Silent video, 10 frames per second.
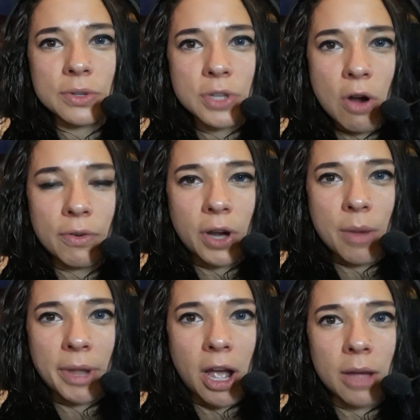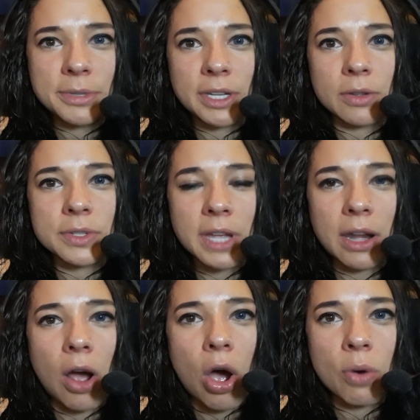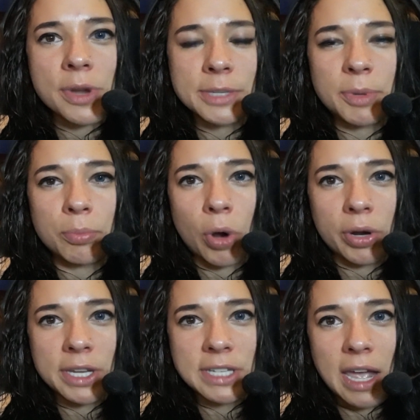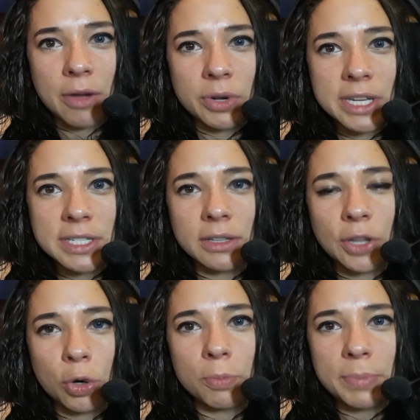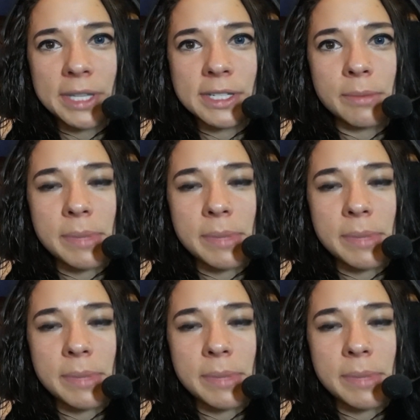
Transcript: overcoming obstacles can always be broken down into little bits and